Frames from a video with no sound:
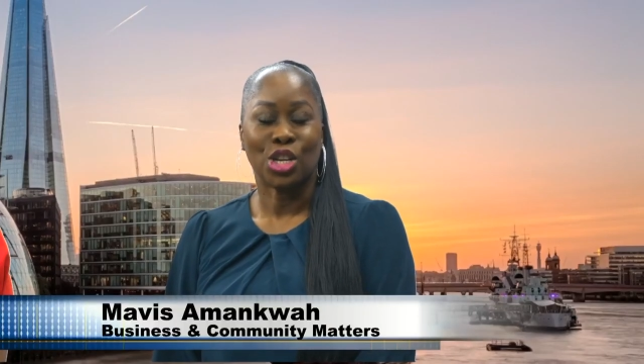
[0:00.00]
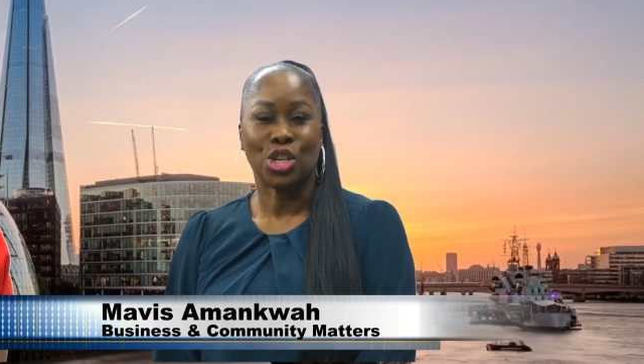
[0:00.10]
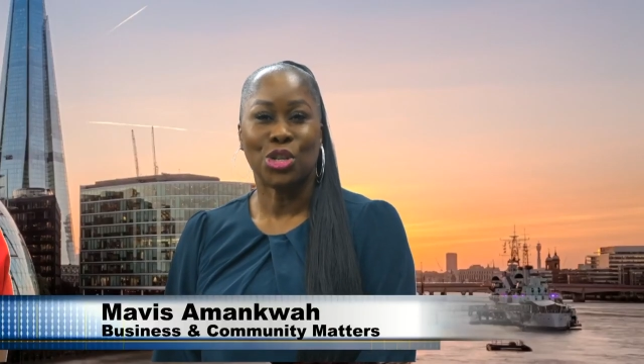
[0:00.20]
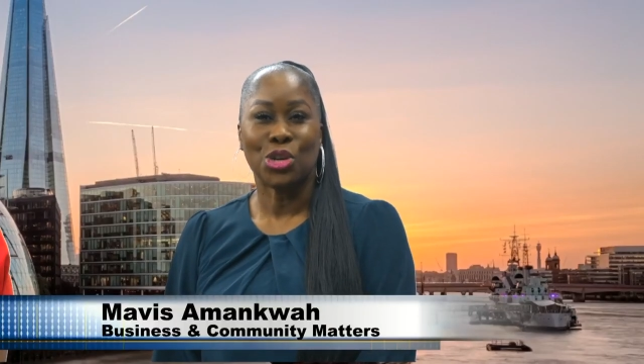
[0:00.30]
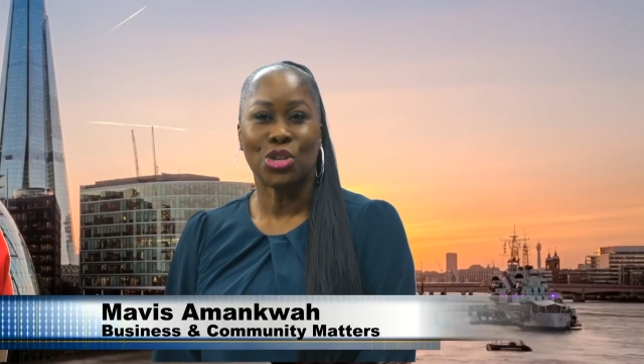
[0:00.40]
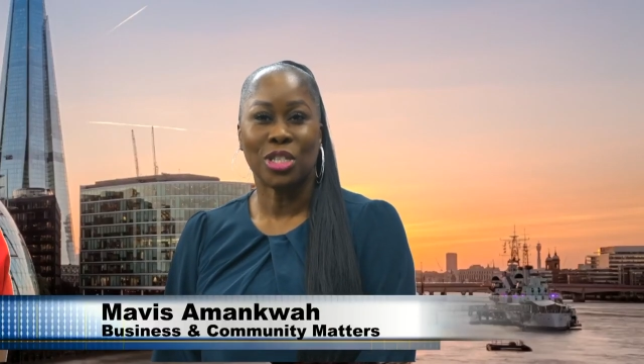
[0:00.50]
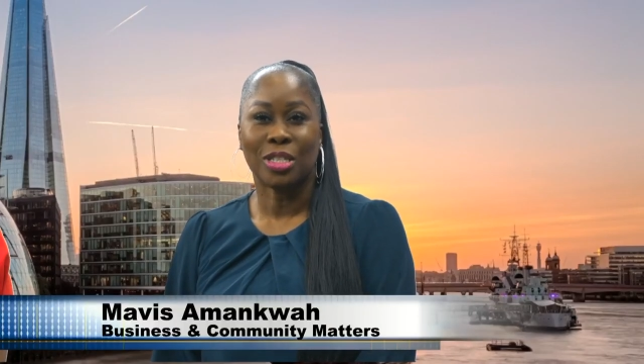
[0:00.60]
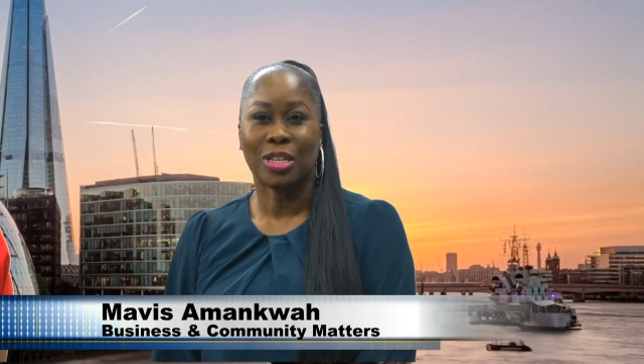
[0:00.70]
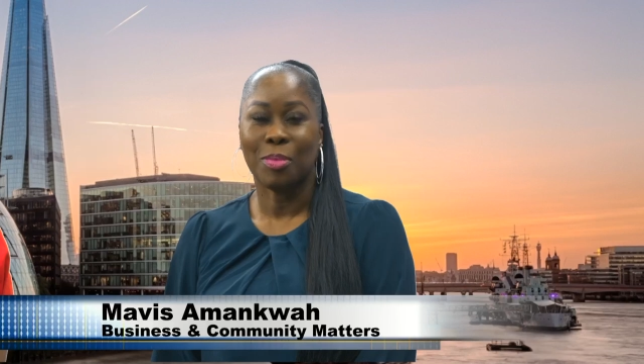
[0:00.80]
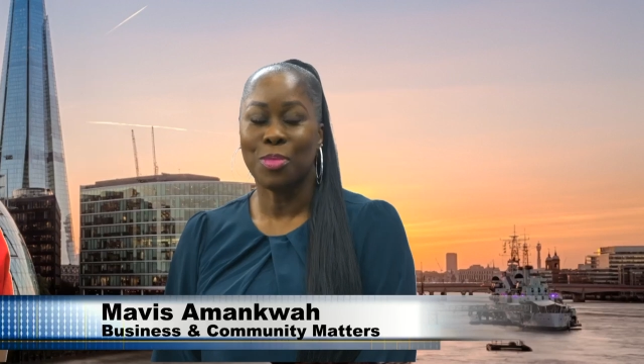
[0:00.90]
Good
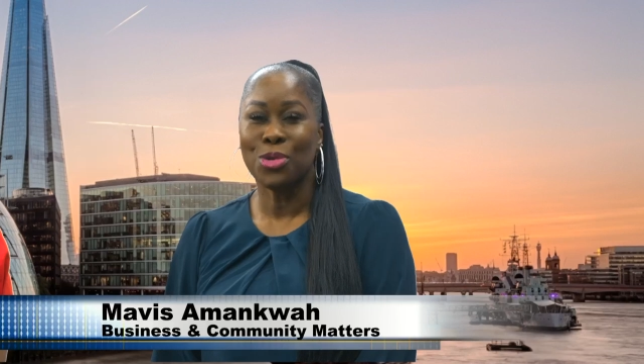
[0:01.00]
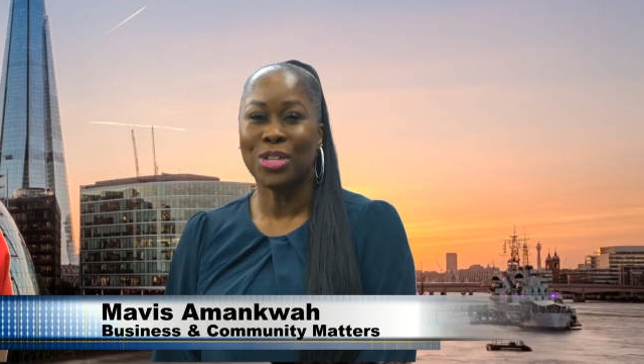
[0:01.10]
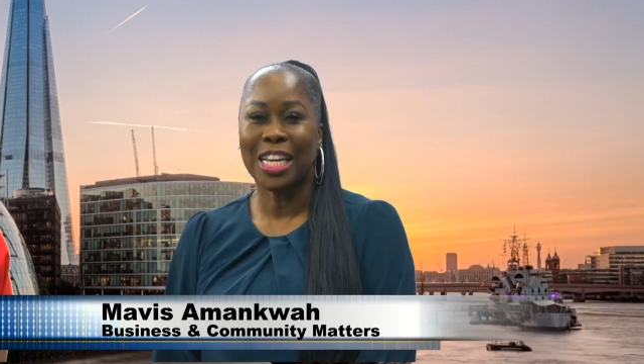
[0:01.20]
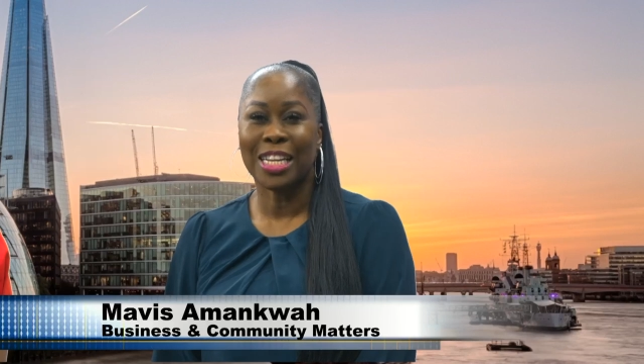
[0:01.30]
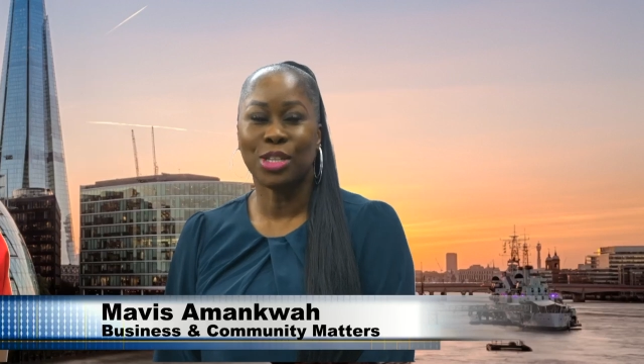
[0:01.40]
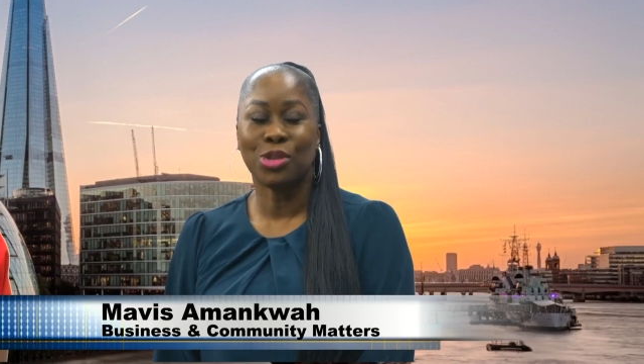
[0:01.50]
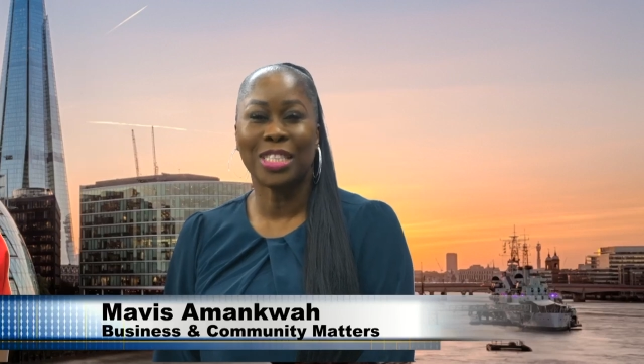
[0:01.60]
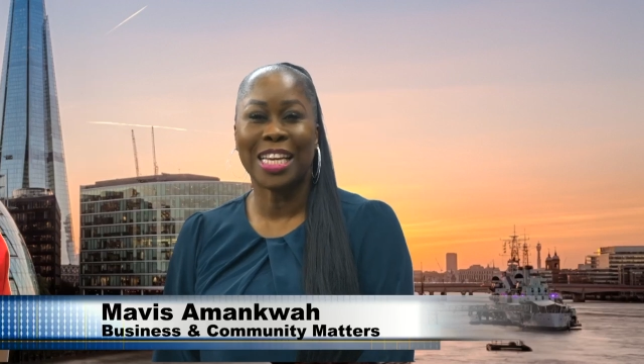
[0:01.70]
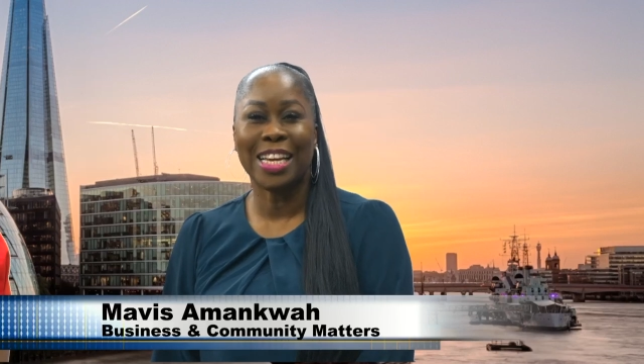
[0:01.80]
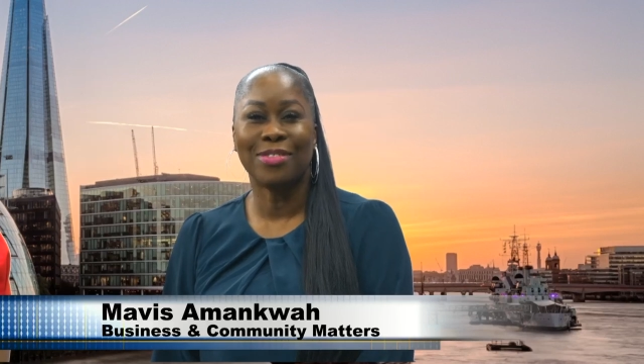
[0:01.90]
morning,
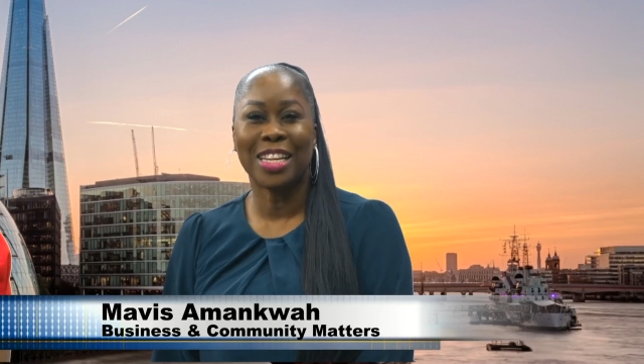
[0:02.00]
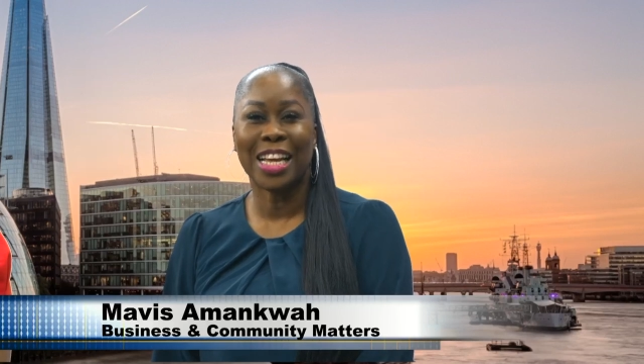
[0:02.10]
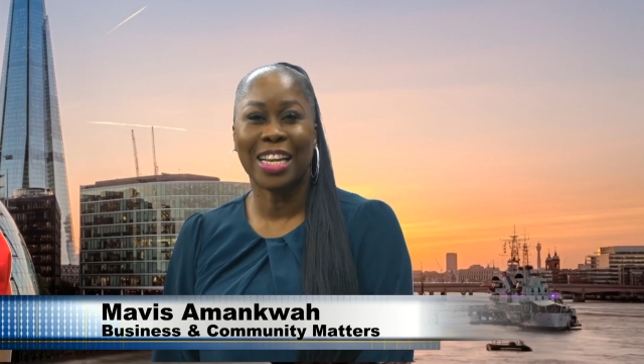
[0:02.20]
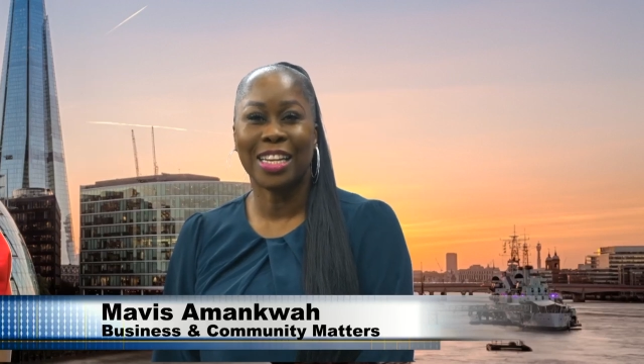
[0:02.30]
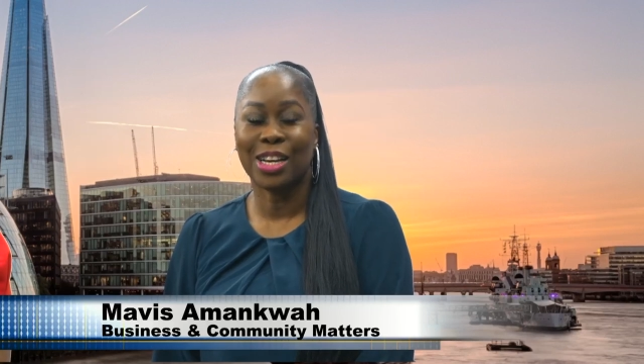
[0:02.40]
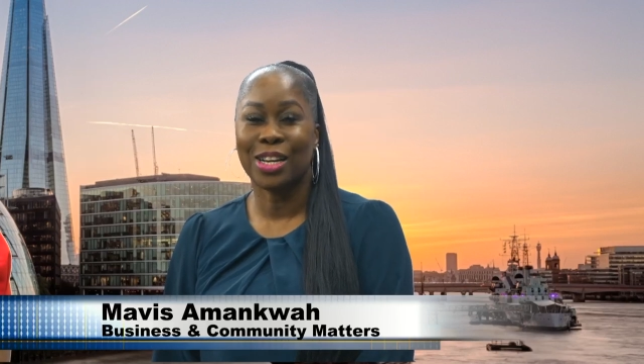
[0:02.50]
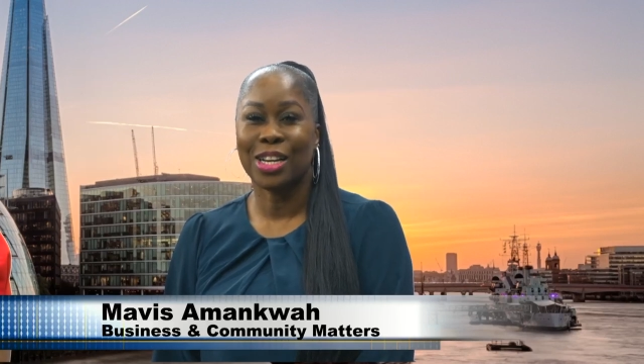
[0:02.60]
good evening,